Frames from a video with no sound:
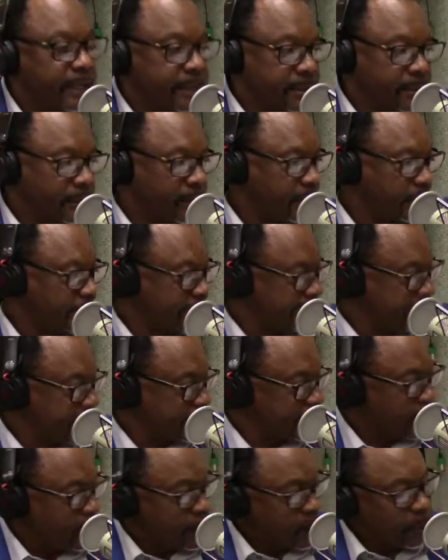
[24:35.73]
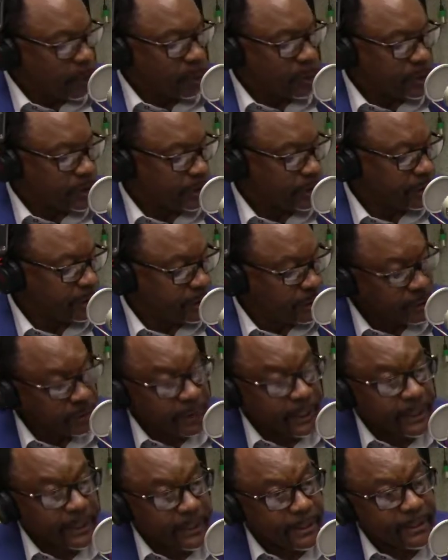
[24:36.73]
I told her, listen, what you could
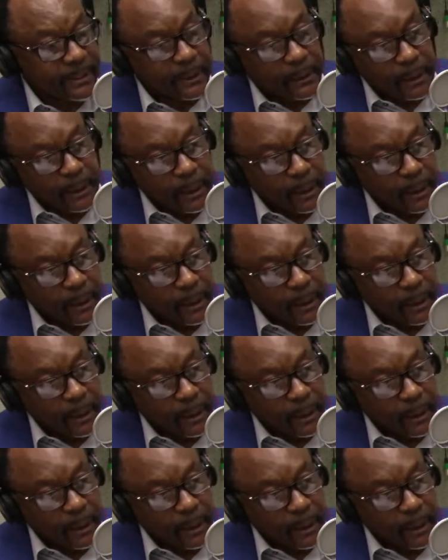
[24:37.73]
do is